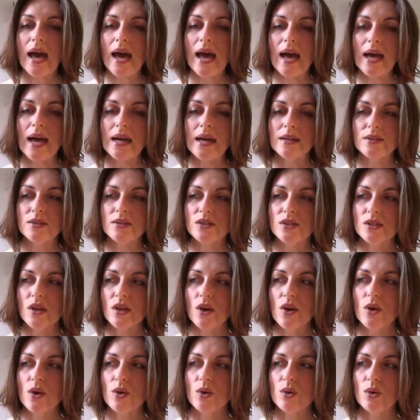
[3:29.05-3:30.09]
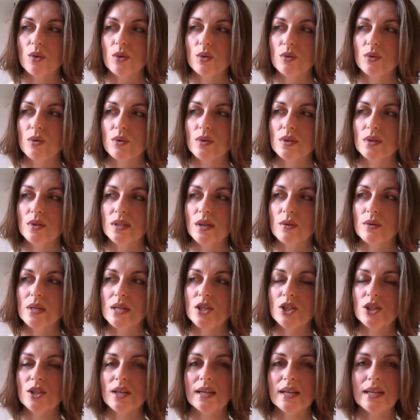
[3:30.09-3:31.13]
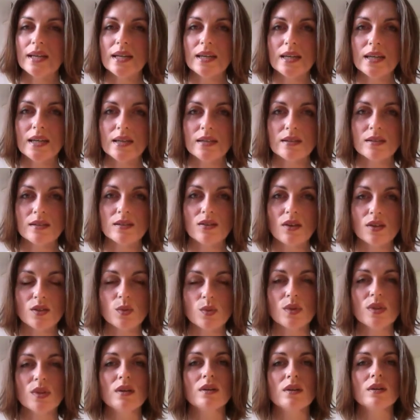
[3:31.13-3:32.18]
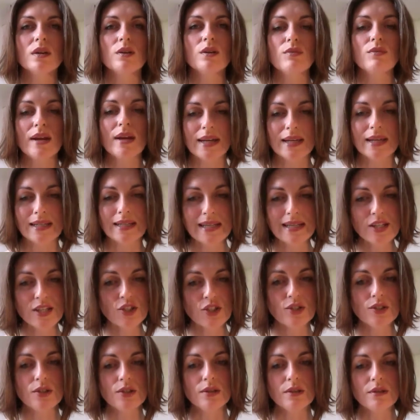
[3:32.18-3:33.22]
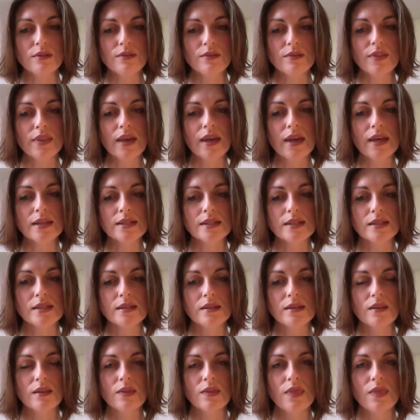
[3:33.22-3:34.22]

And so initially starts with a recognition that